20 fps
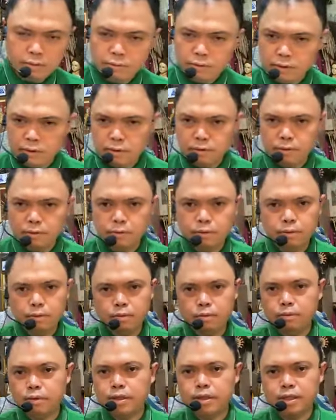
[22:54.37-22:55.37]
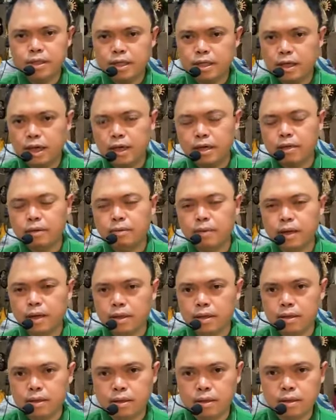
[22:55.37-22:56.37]
Who is he
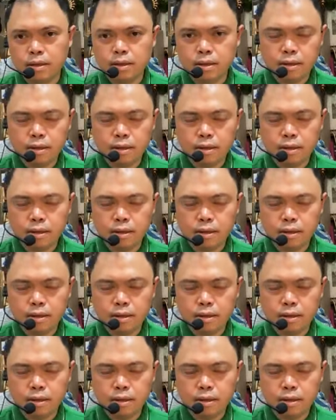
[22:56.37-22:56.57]
anyway?